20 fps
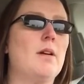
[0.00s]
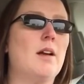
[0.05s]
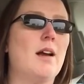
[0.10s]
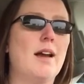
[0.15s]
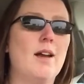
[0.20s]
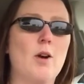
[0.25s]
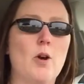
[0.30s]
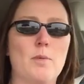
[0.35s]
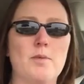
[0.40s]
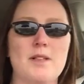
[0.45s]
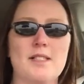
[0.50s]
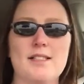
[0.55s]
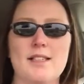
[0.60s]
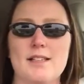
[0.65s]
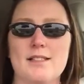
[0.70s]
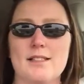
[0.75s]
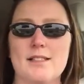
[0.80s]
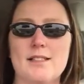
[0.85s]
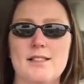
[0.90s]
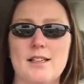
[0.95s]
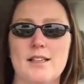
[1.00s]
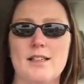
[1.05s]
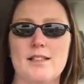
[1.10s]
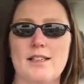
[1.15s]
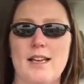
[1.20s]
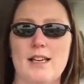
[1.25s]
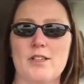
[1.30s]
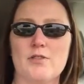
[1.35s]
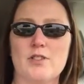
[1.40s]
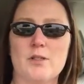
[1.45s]
I hope this doesn't set a
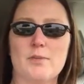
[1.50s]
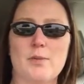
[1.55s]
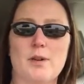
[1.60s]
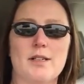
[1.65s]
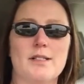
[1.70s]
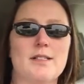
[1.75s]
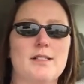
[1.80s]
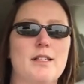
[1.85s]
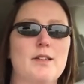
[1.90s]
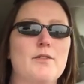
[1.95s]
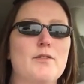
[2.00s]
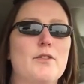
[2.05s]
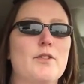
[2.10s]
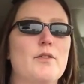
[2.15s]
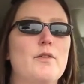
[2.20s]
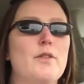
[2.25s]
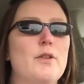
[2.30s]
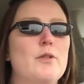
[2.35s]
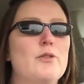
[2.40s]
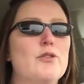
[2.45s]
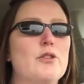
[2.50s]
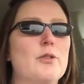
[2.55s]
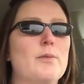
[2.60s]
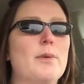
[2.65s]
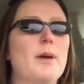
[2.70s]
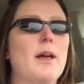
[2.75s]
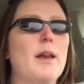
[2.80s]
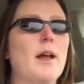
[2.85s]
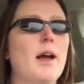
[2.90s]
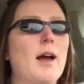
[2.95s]
dangerous precedent for the future,
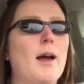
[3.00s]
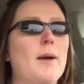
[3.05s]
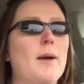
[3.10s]
but